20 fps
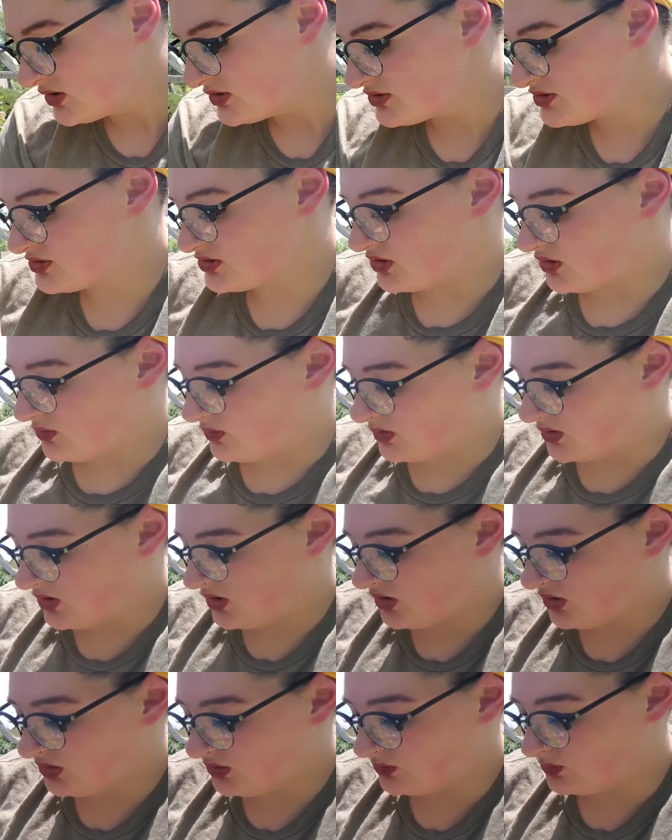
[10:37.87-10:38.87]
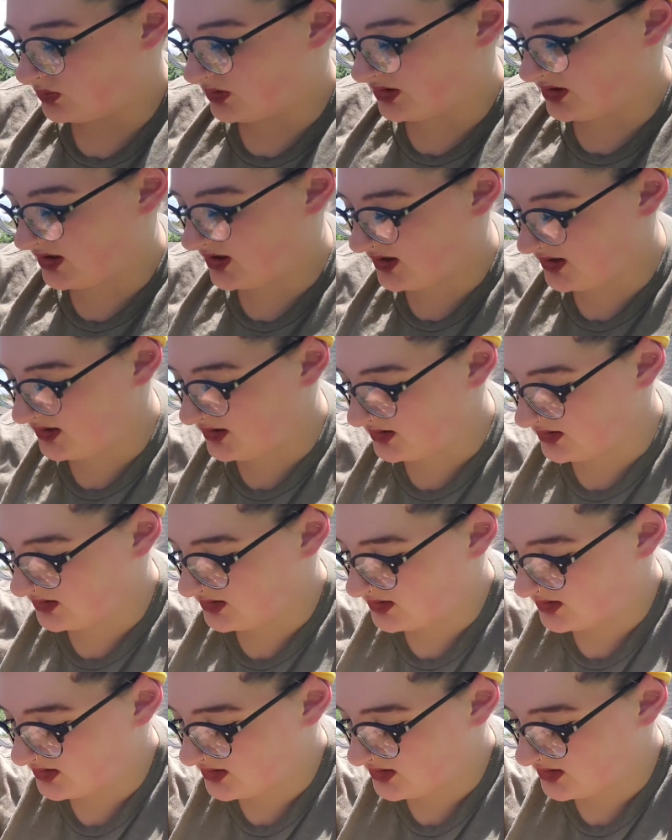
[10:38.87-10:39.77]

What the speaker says: So when I